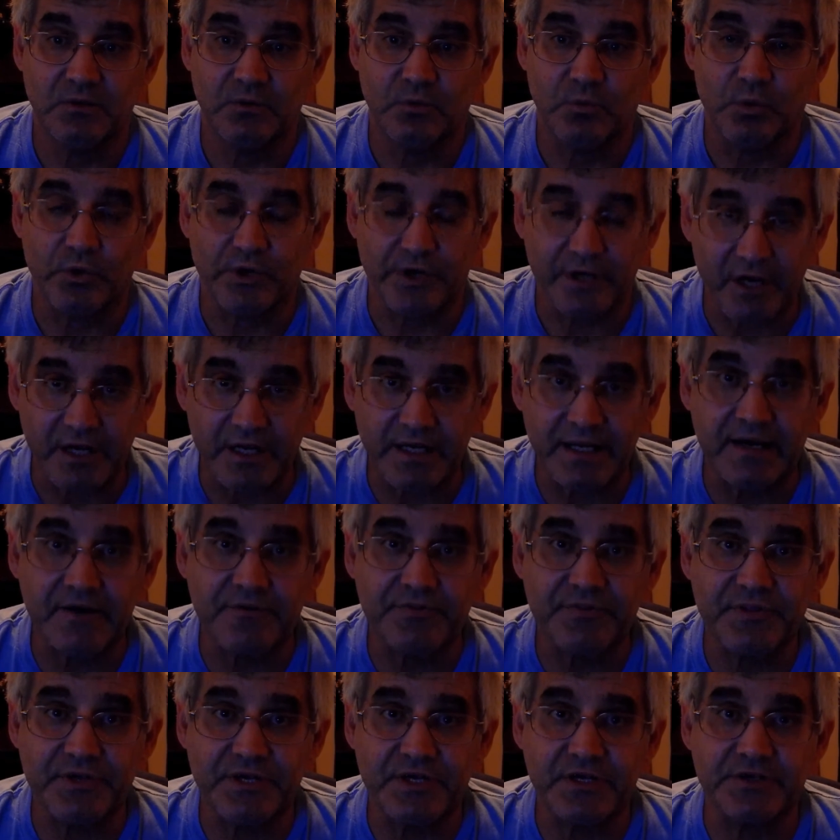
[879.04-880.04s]
We're not
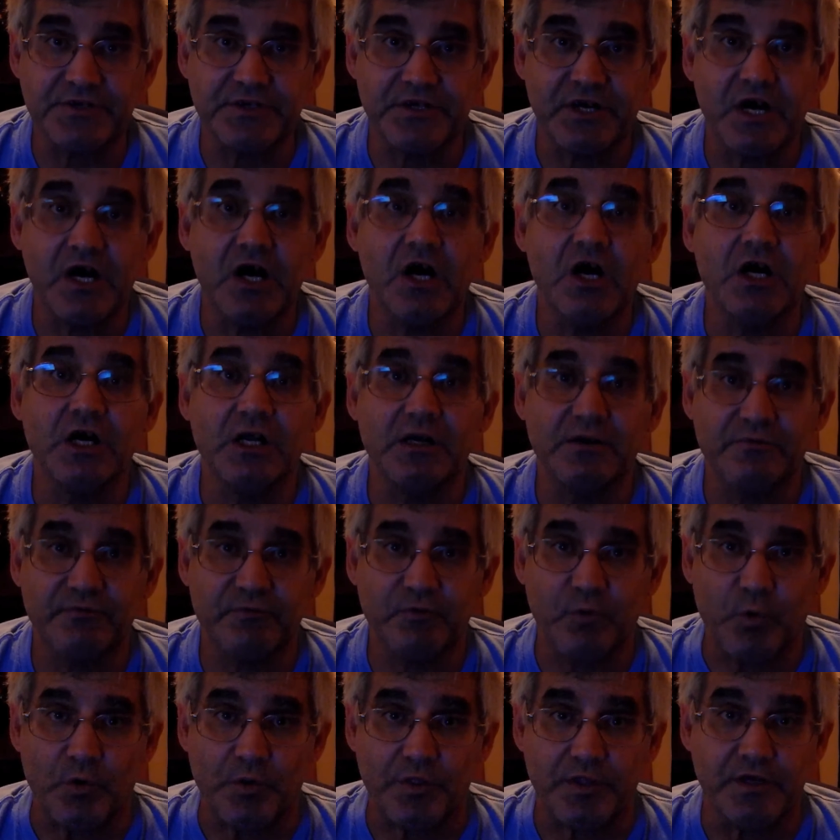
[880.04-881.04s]
out there to hunt
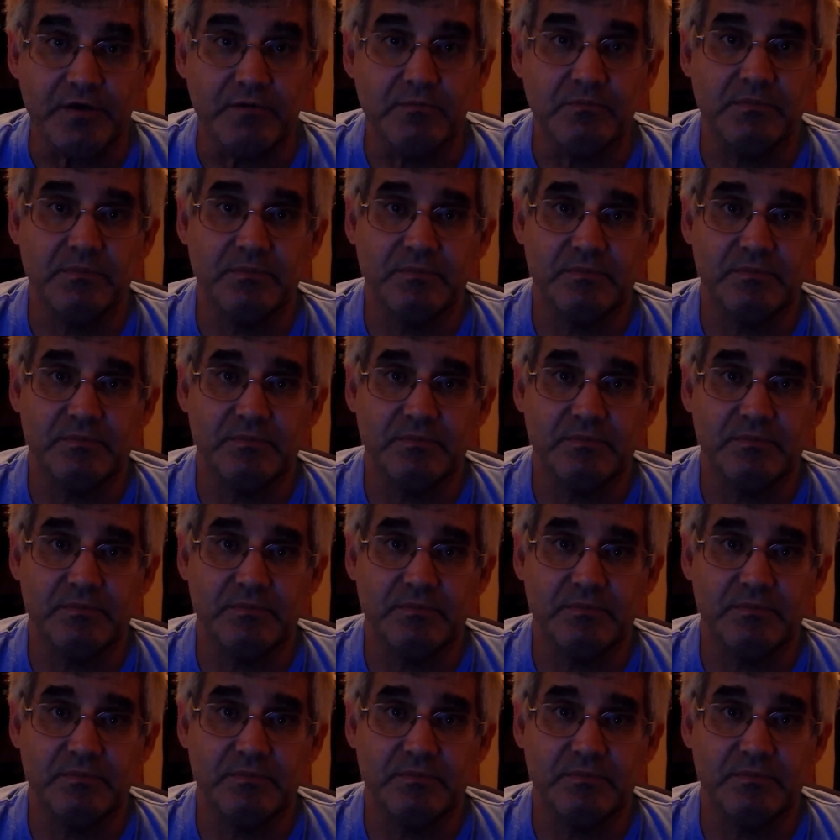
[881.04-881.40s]
for them.